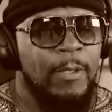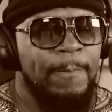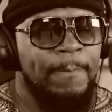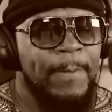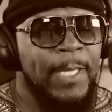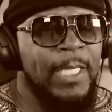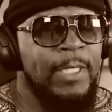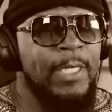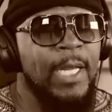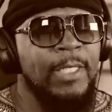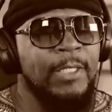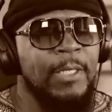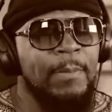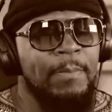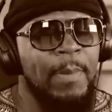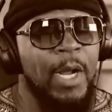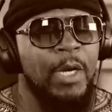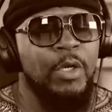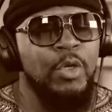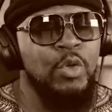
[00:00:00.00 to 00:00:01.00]
It doesn't
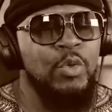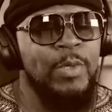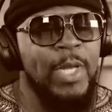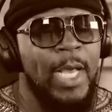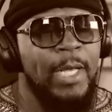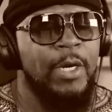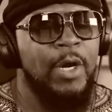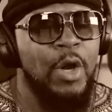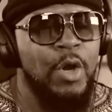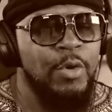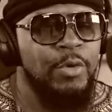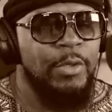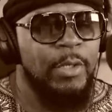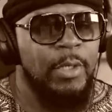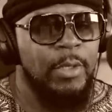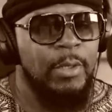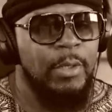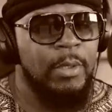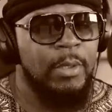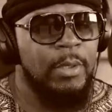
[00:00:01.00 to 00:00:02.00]
matter who got hurt
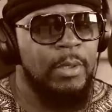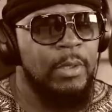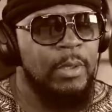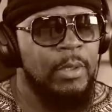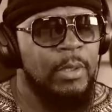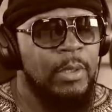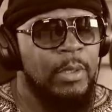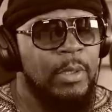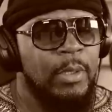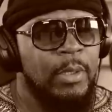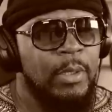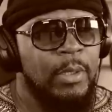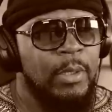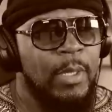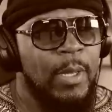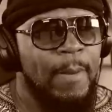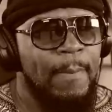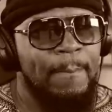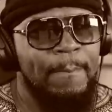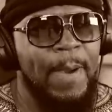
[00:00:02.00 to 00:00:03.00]

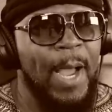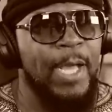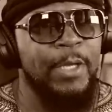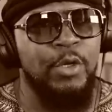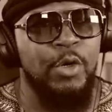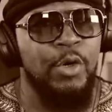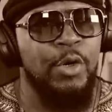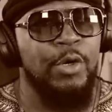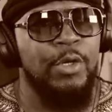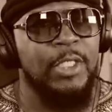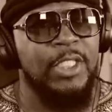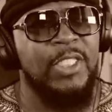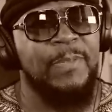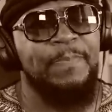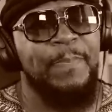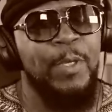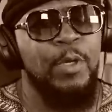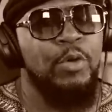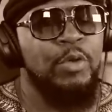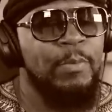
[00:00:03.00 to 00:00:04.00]
by your
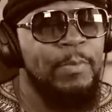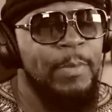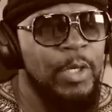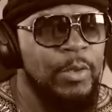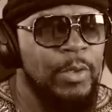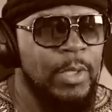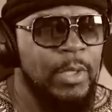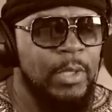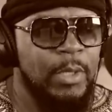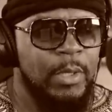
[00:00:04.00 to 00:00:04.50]
spilled milk